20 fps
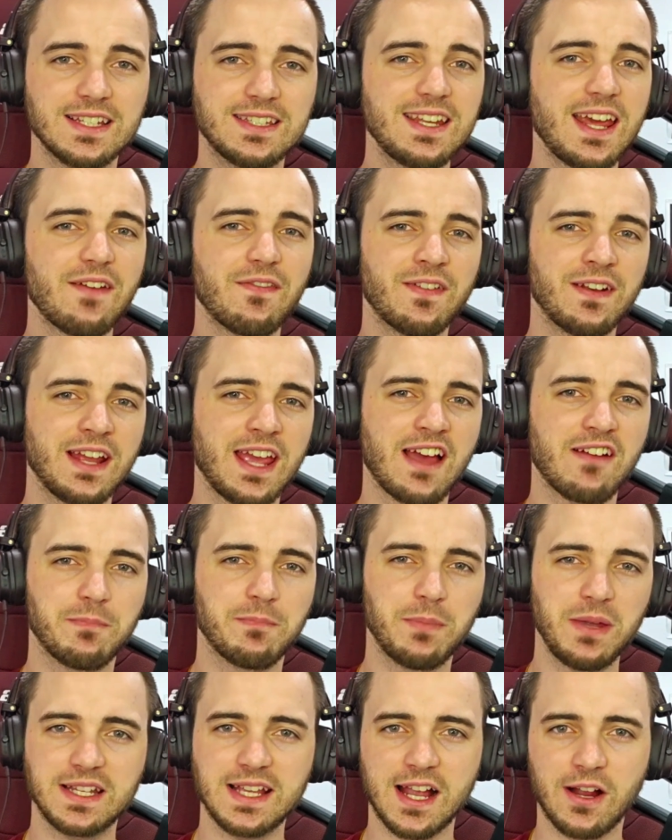Definitely have
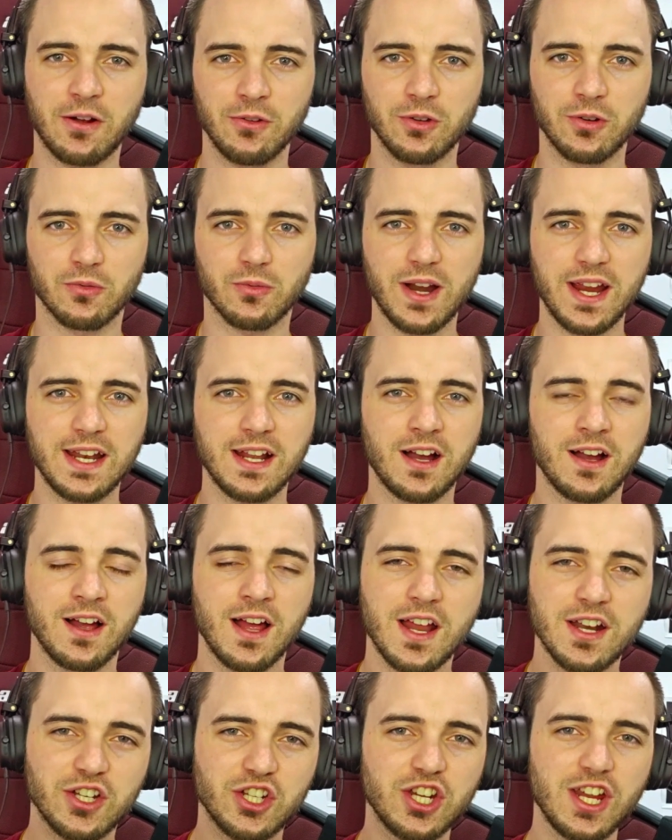BDAG on your radar.
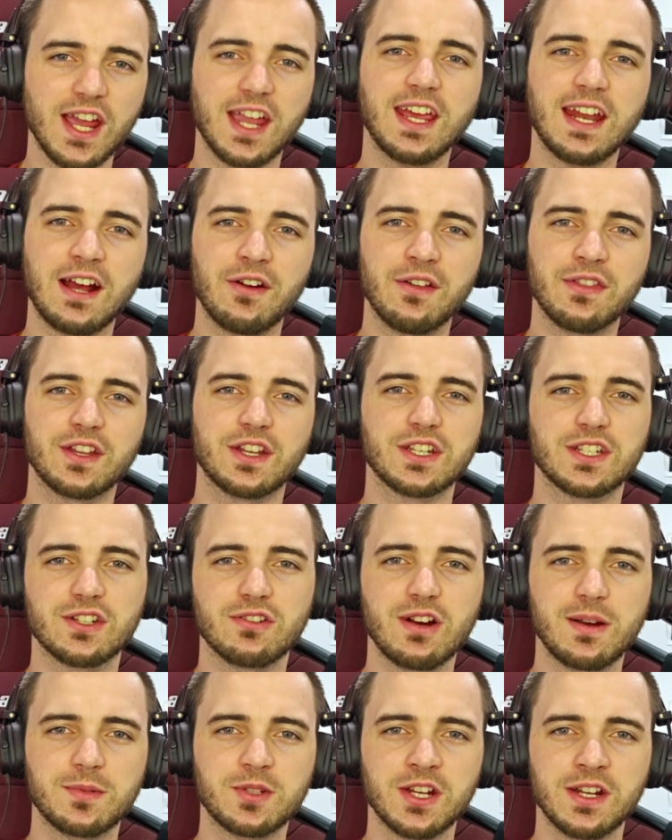Check it out in the
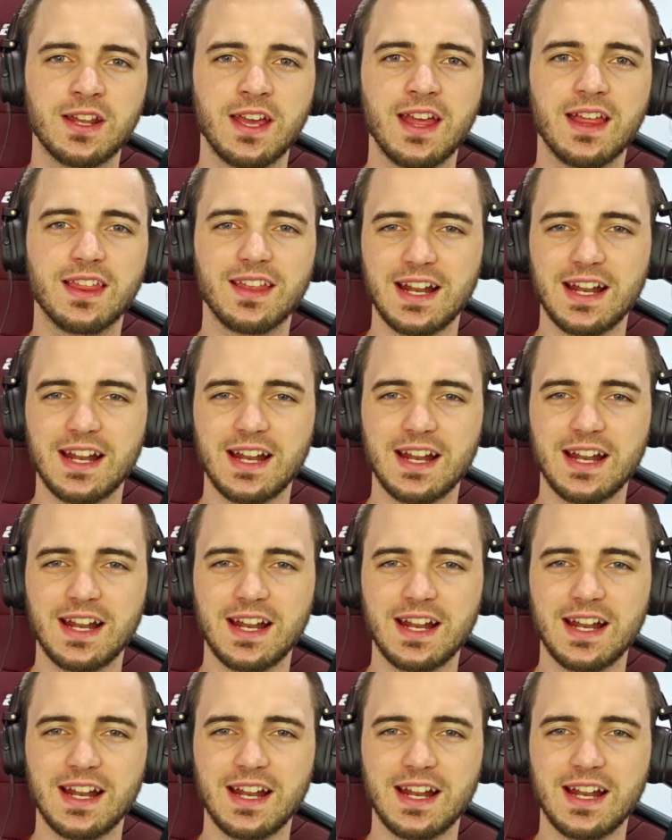description.